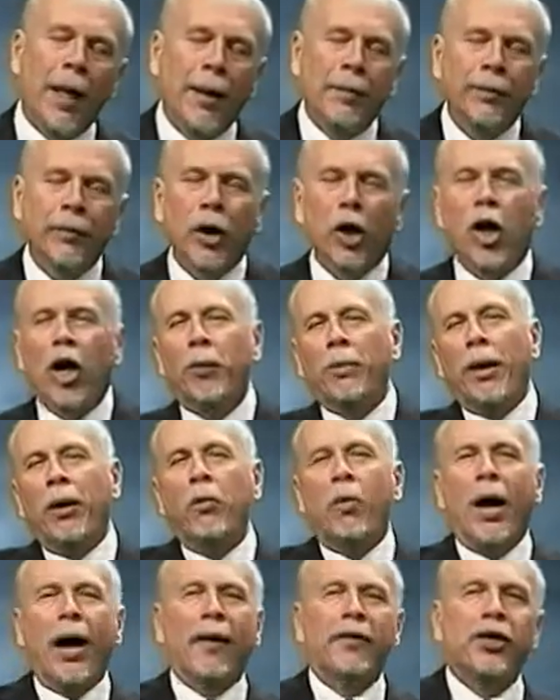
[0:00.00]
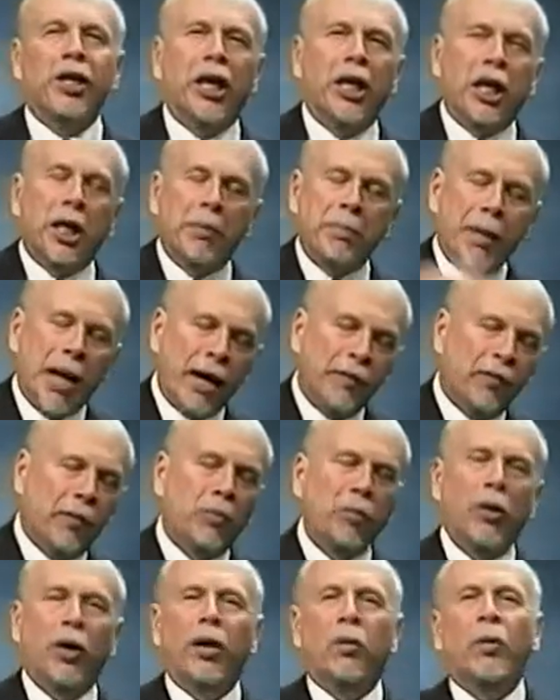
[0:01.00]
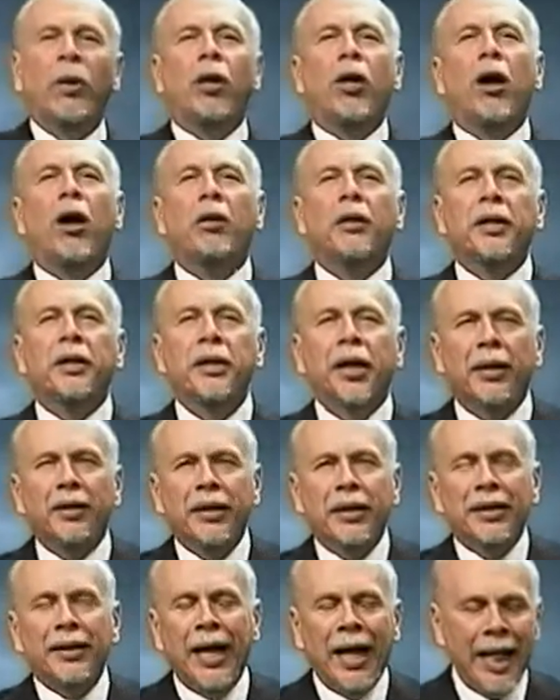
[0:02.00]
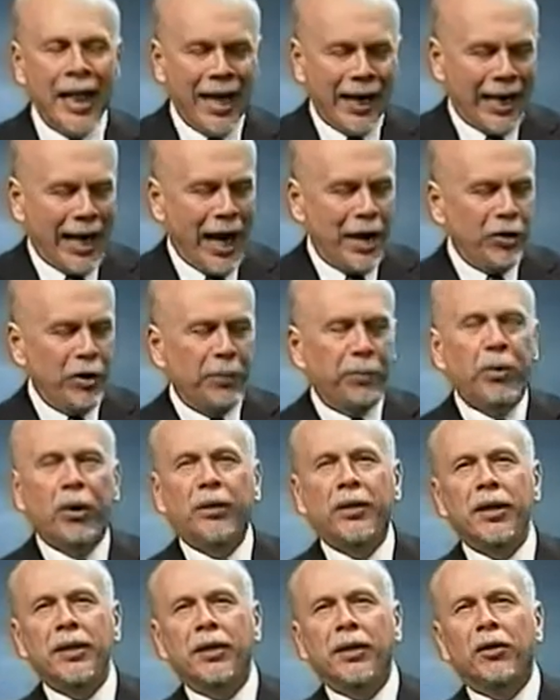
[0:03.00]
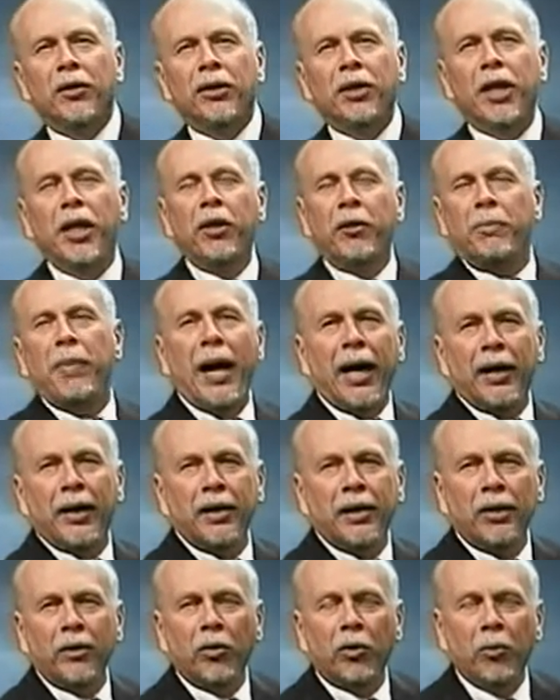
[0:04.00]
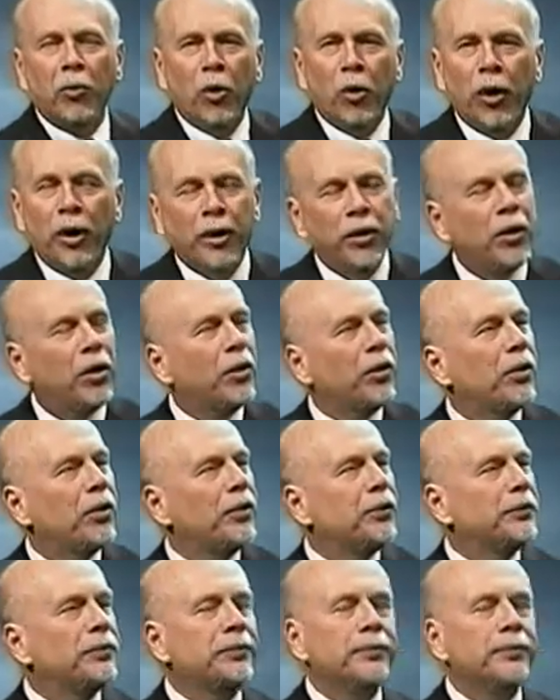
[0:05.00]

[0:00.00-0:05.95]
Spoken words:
Called my wife, she had to come back from work. We called the dentist. Can you put these little teeth back in the little boy? No.